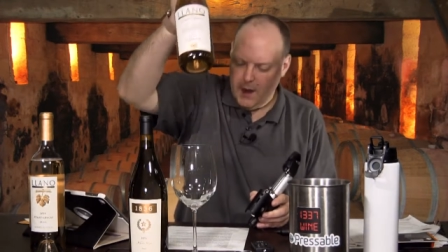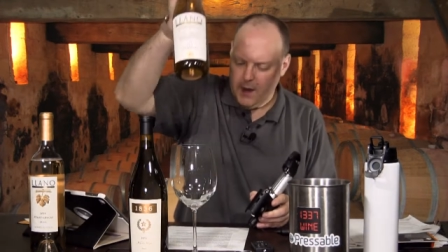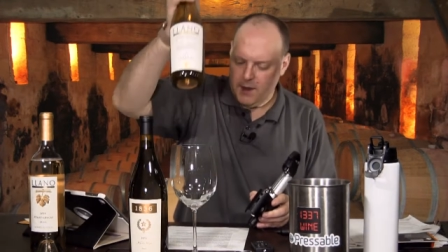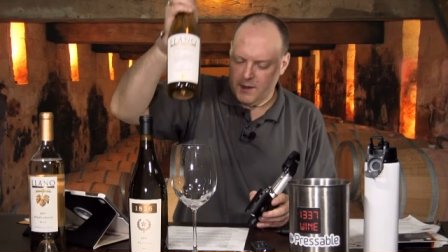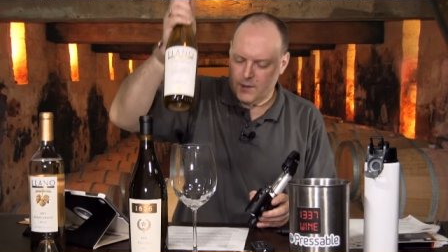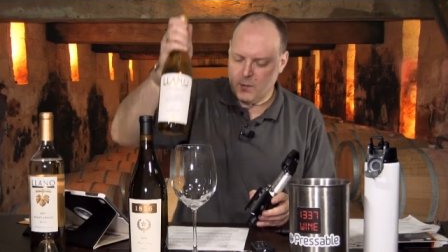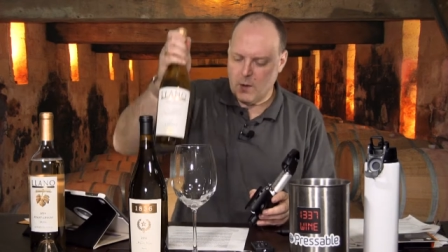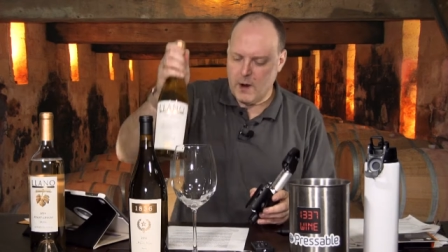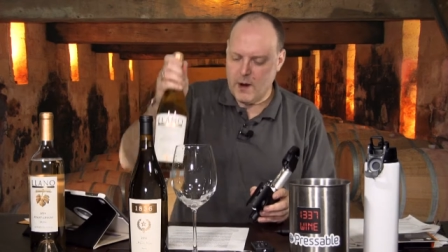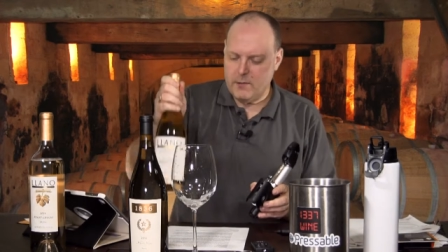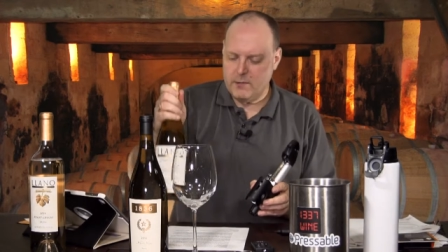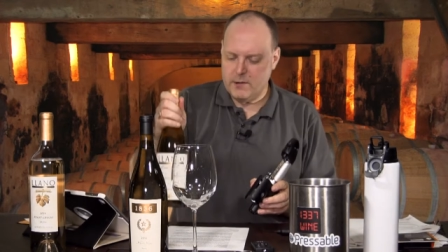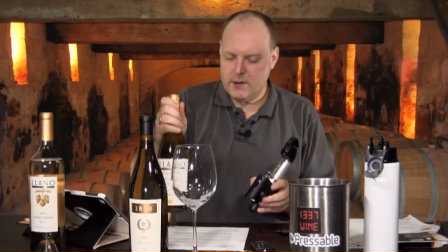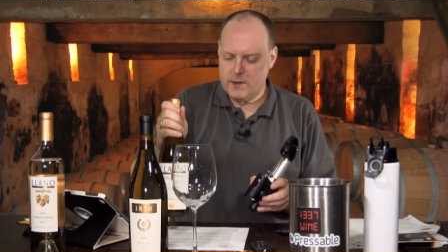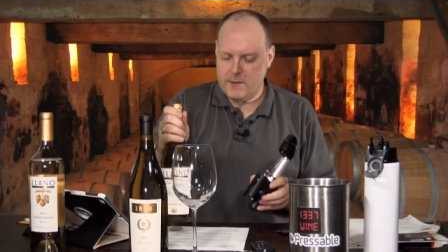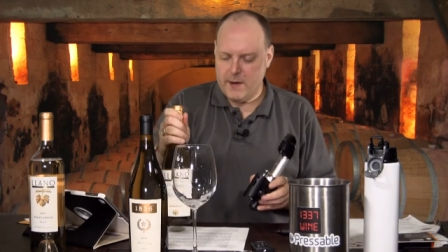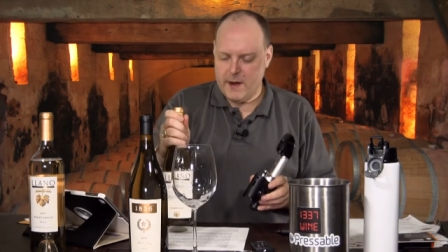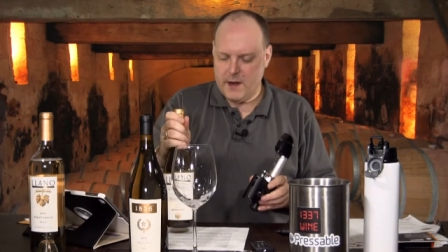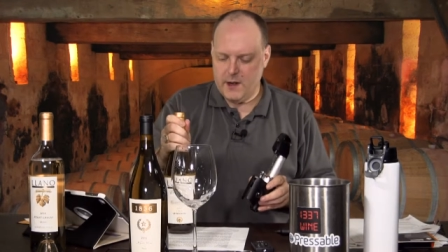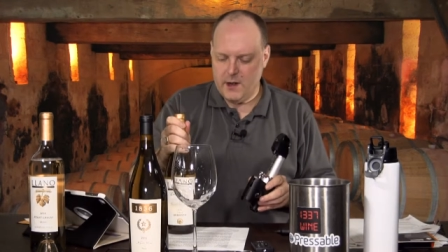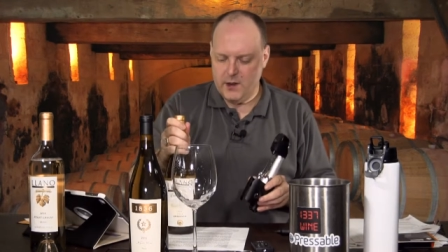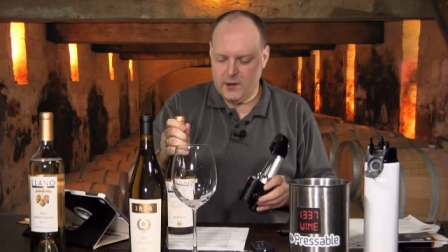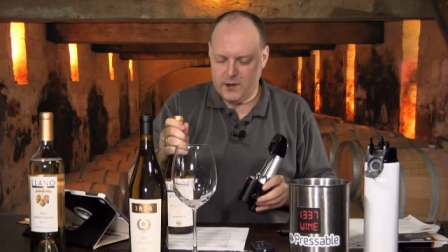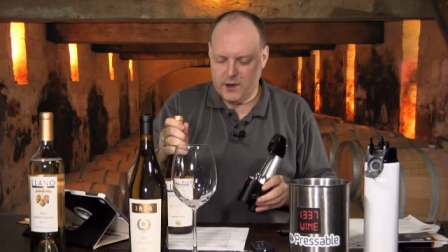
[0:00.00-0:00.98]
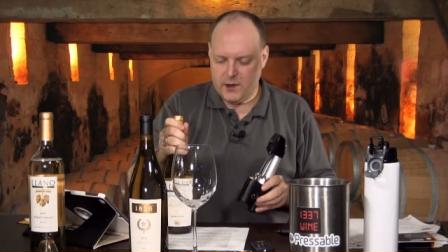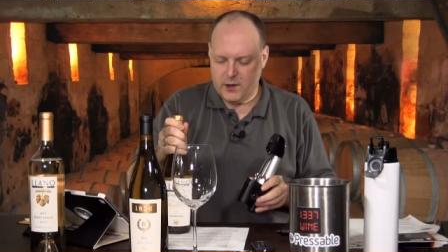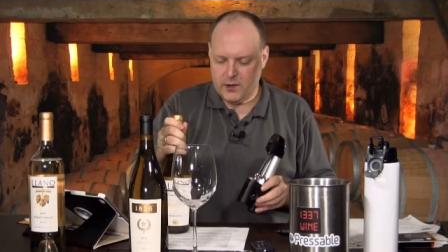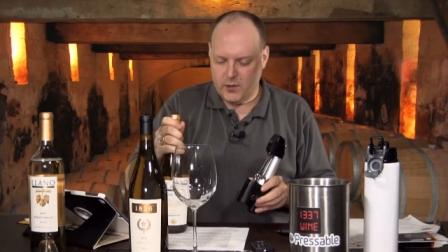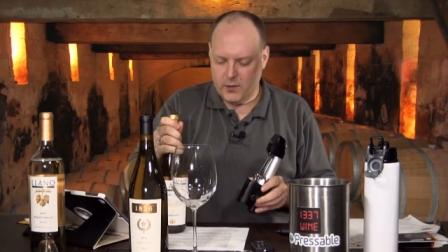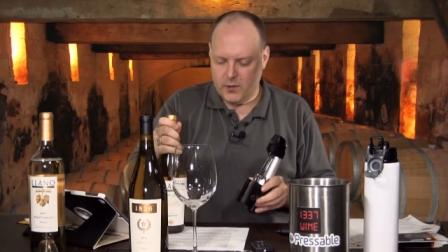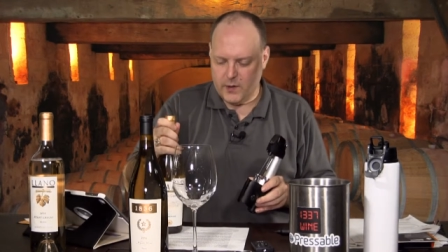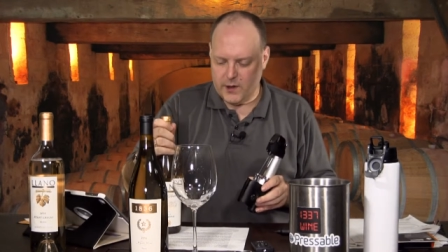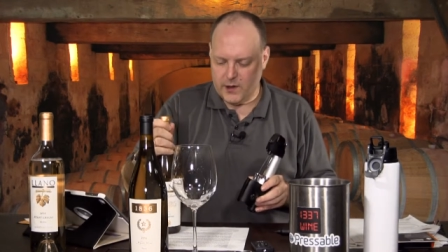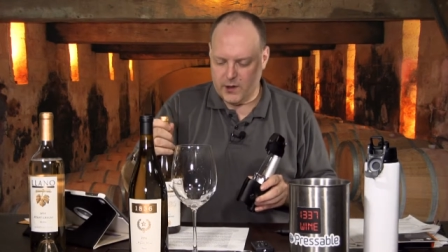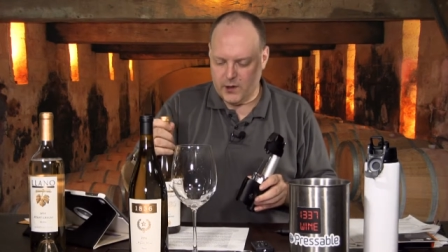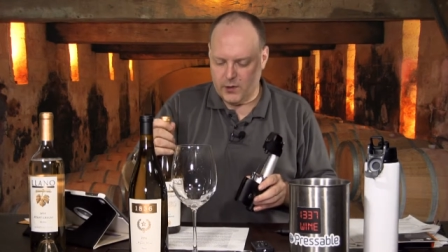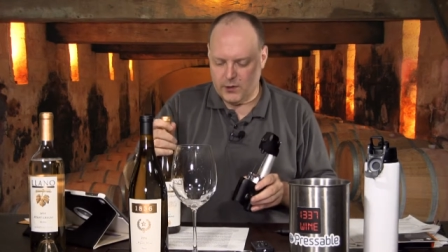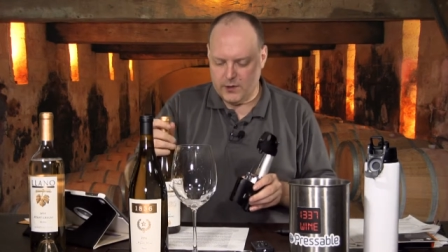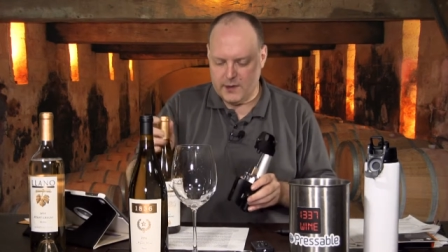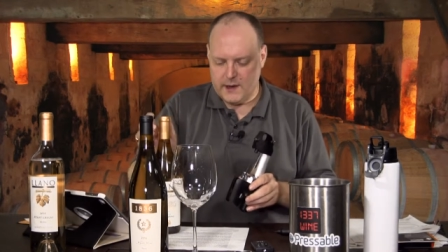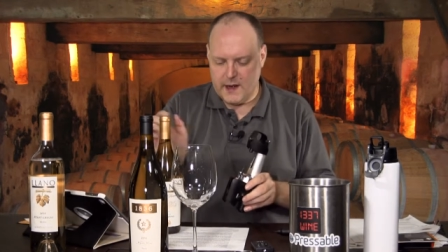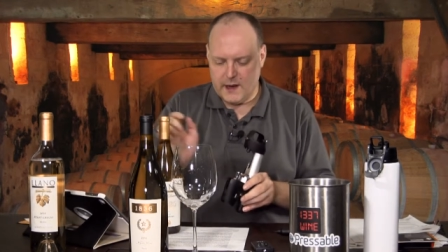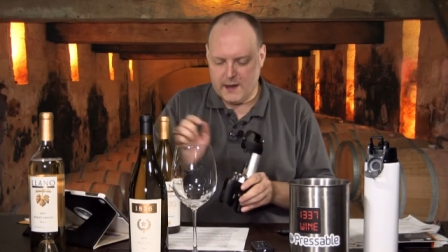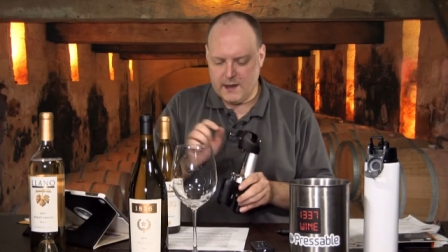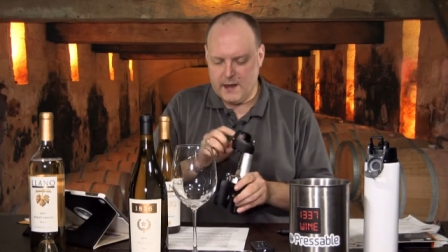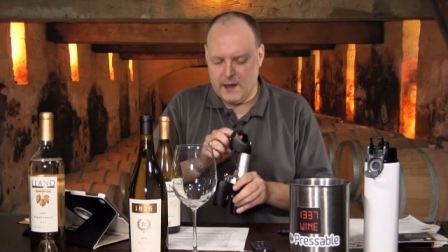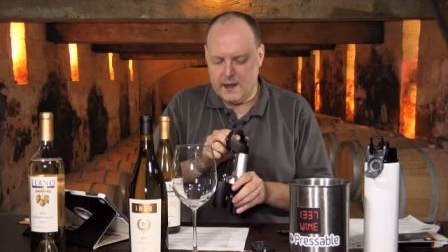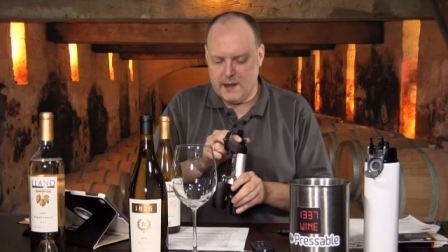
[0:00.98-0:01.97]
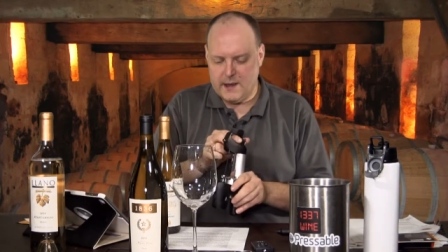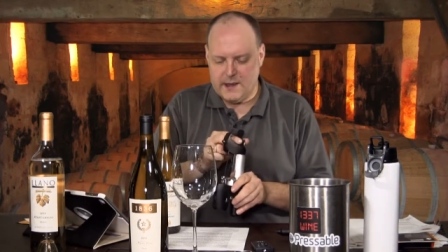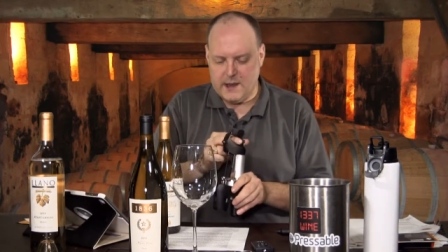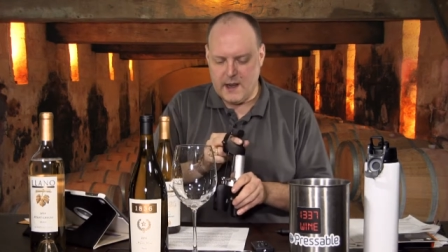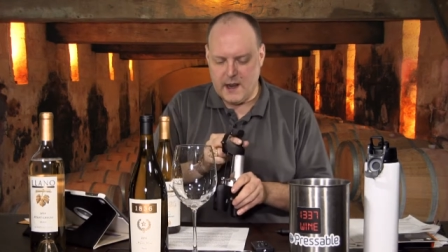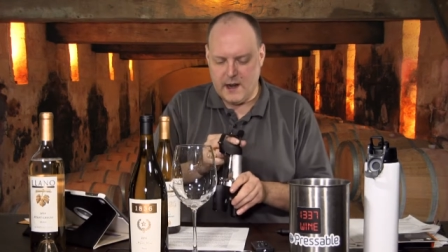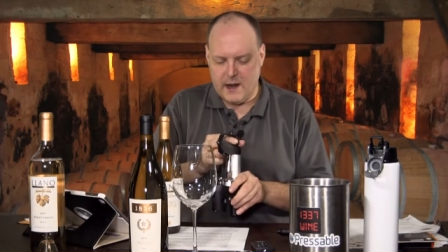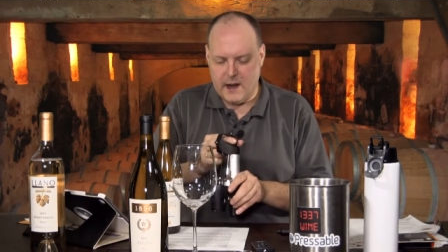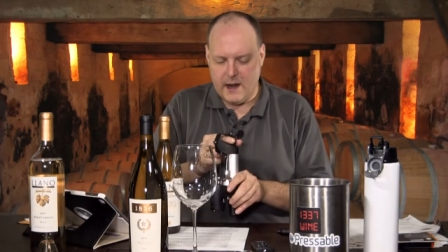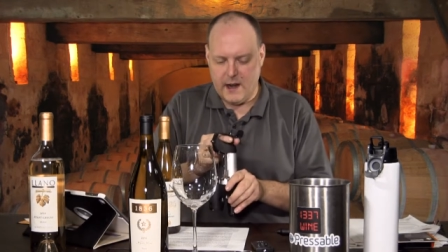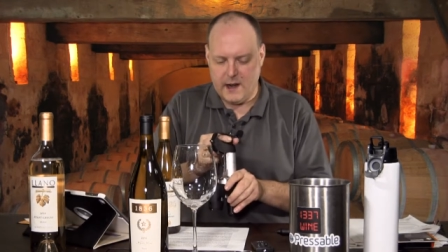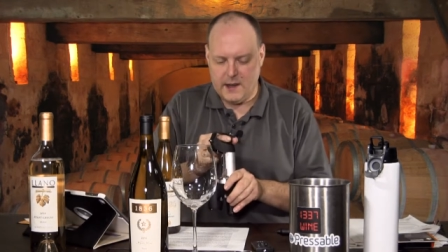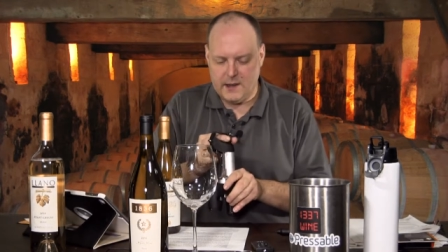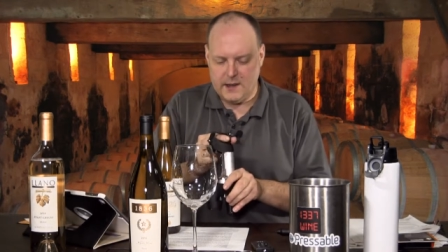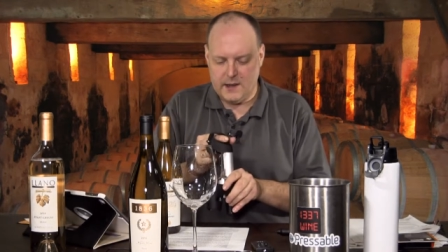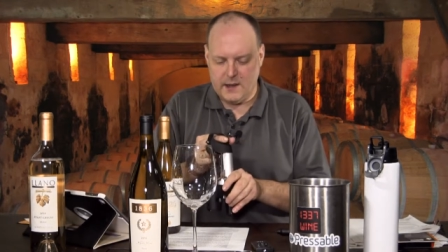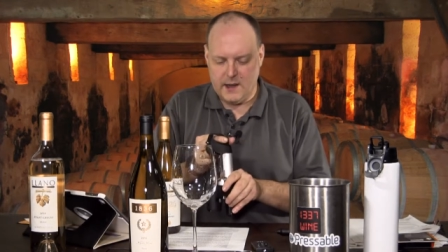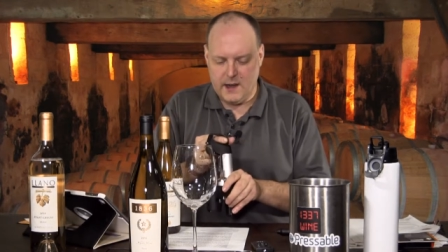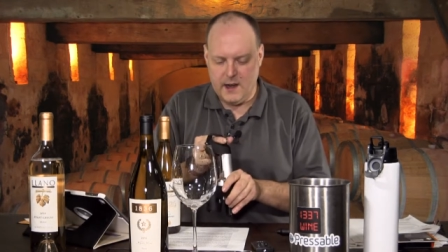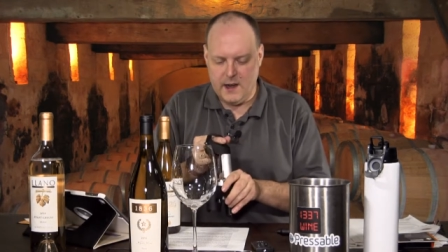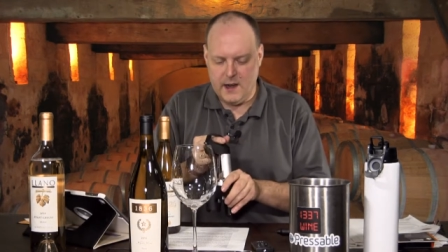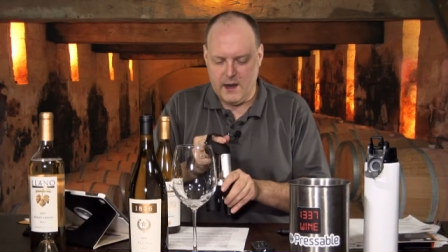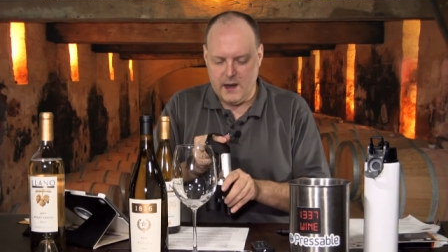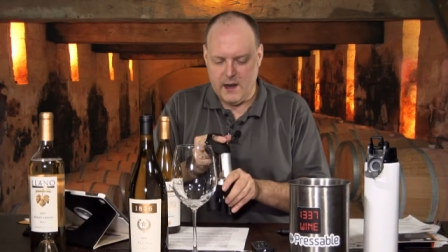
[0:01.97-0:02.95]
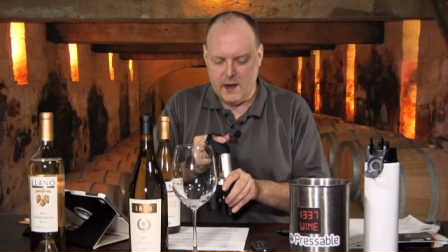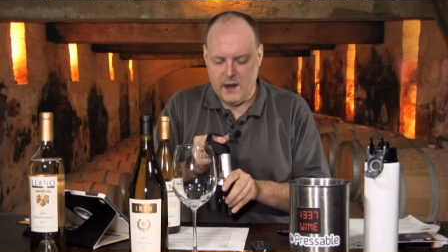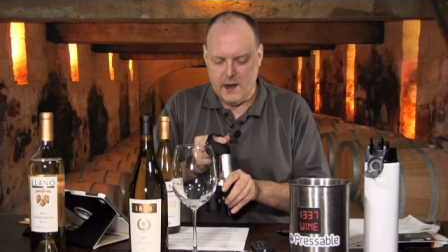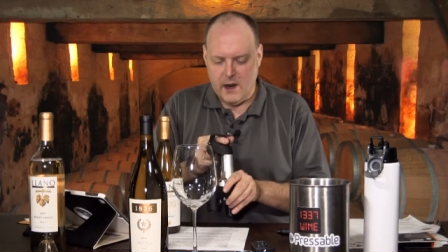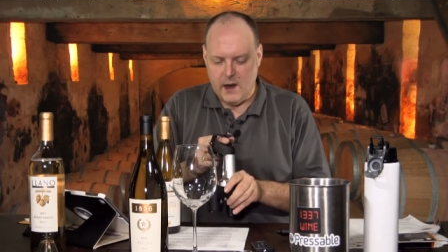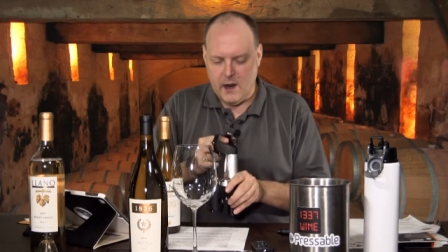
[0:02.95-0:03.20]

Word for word: This wine was made using traditional techniques that enhance the